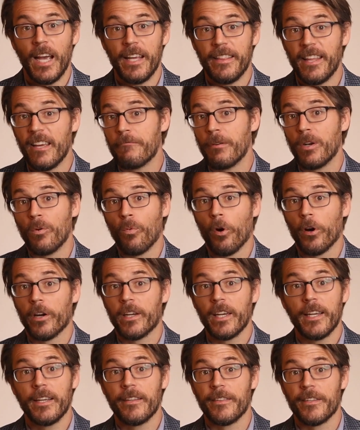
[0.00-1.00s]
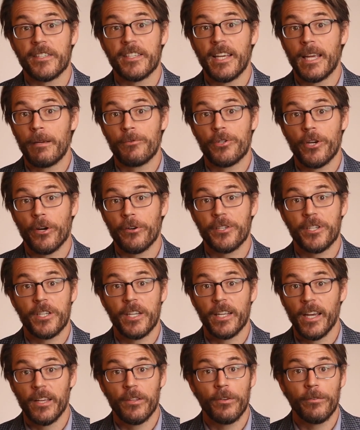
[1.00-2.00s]
And they've been working in the same church
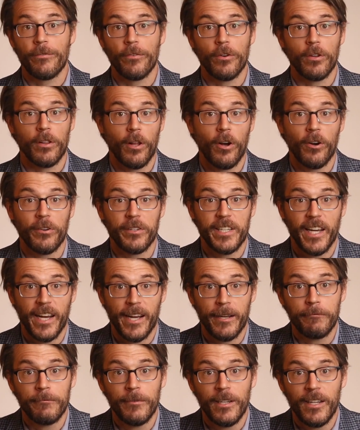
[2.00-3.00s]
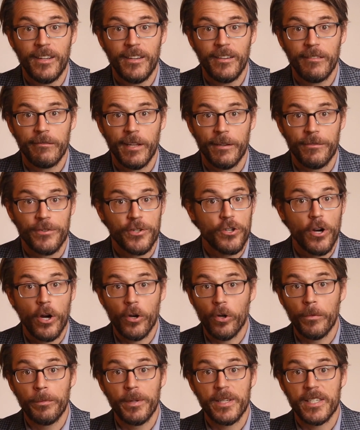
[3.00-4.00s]
together for a long time. They've
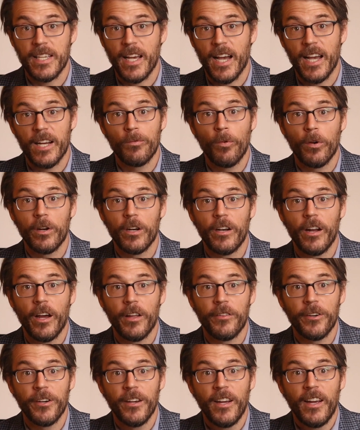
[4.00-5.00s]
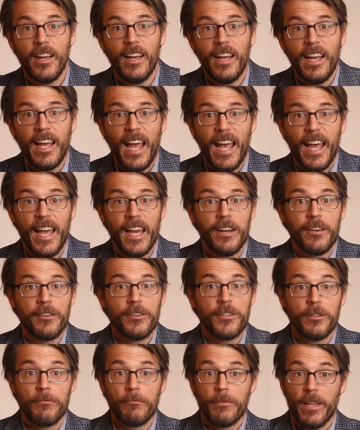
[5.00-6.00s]
struggled beside one another,
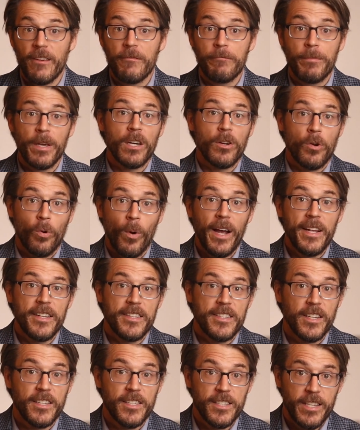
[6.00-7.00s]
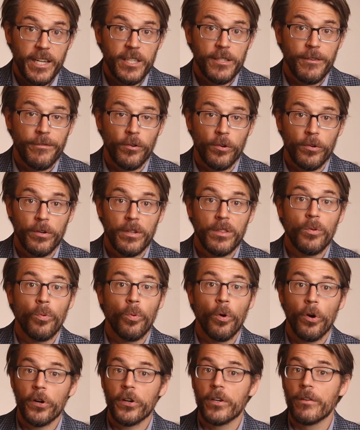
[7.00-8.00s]
and they've been quite successful in the
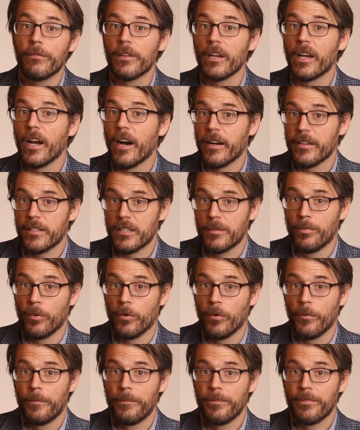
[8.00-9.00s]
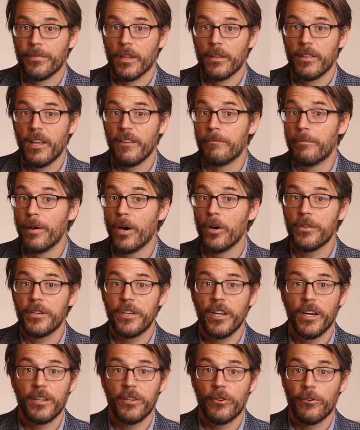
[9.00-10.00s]
work of the gospel. They've
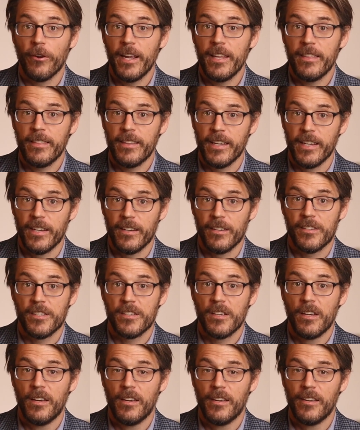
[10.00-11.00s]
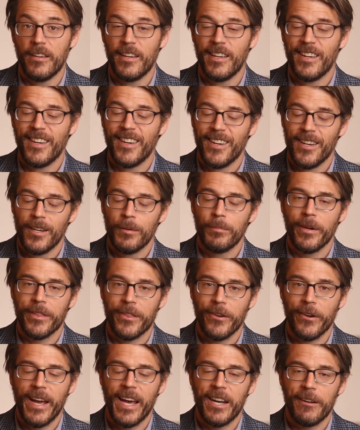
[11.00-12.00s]
both done great things,
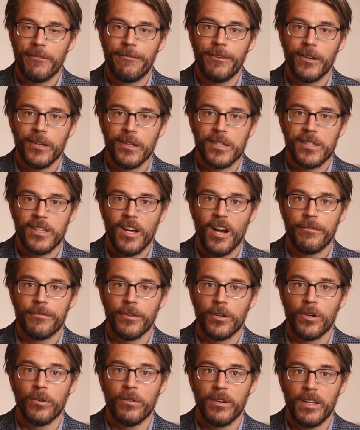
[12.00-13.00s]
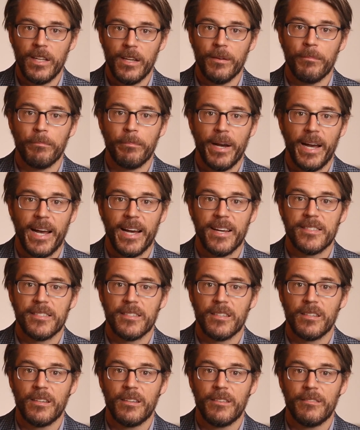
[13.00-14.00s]
but they're at a philosophical
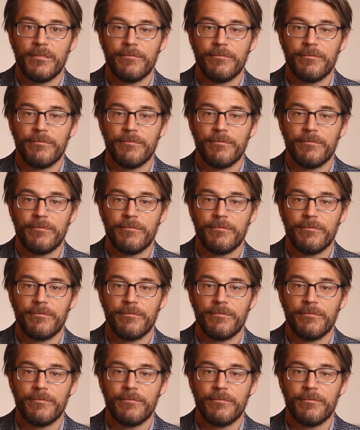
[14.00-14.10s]
impasse.